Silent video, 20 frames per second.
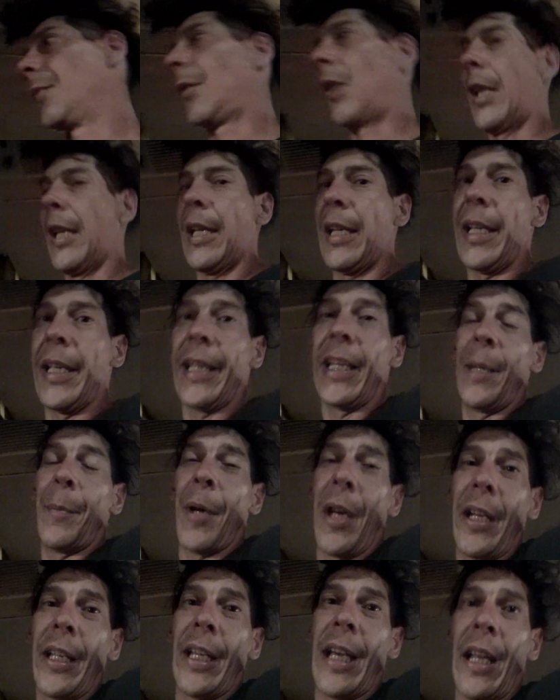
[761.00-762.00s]

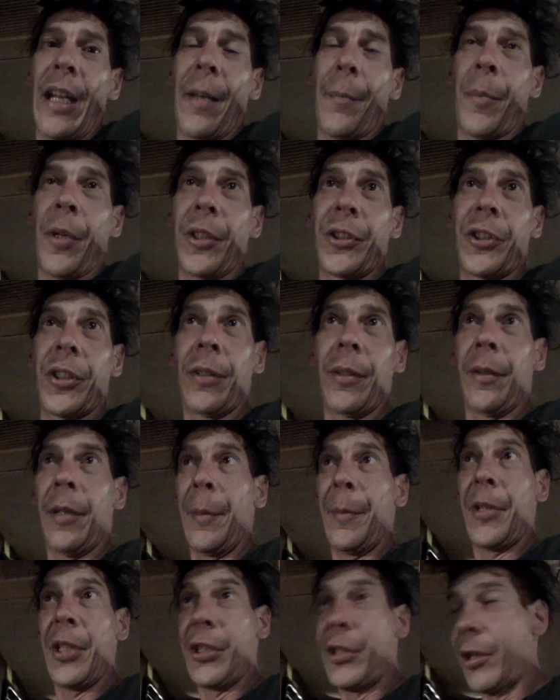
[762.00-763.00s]
Anybody got a bunch of
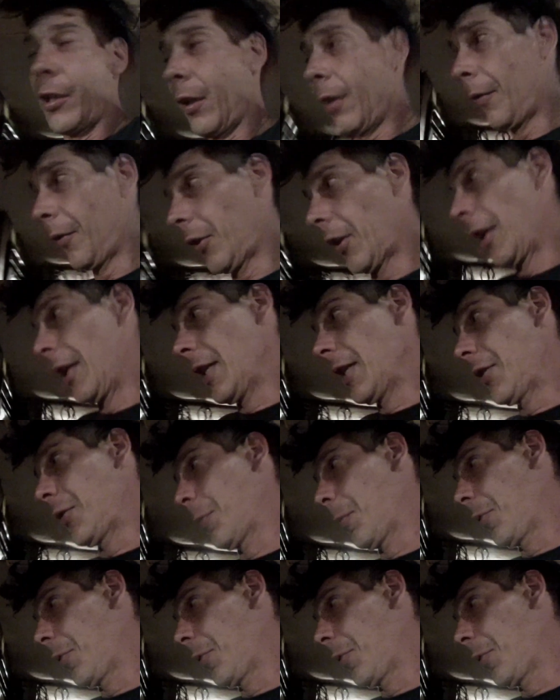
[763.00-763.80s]
empty shelves that need some